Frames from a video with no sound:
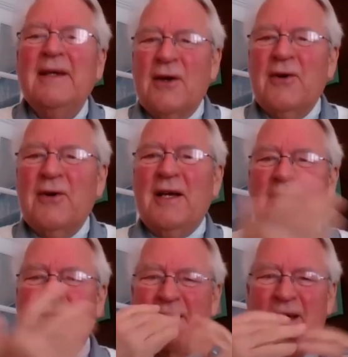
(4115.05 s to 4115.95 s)
So I
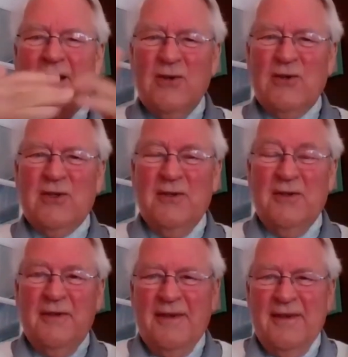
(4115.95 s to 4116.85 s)
take the host,
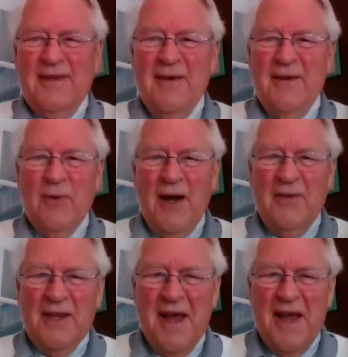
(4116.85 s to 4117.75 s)
and they've
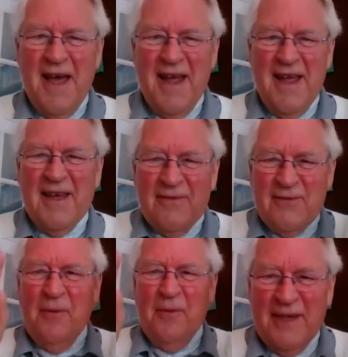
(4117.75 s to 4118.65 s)
won the day. They've
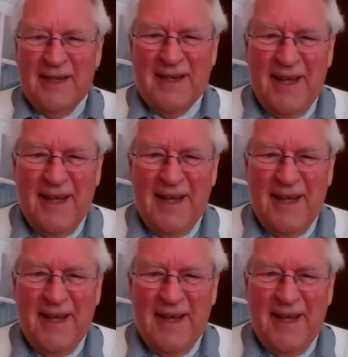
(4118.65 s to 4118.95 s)
got me.